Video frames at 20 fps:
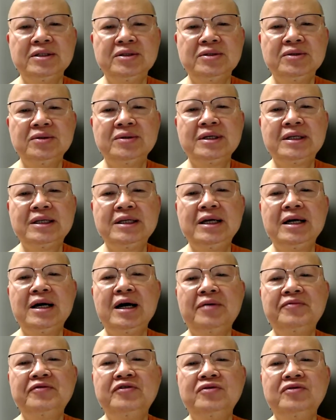to clear
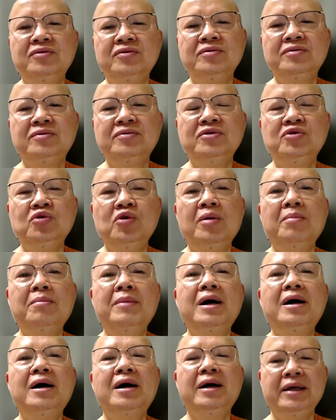up your
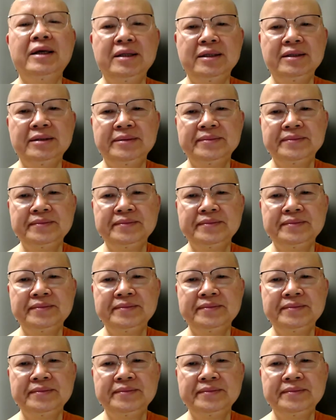mind.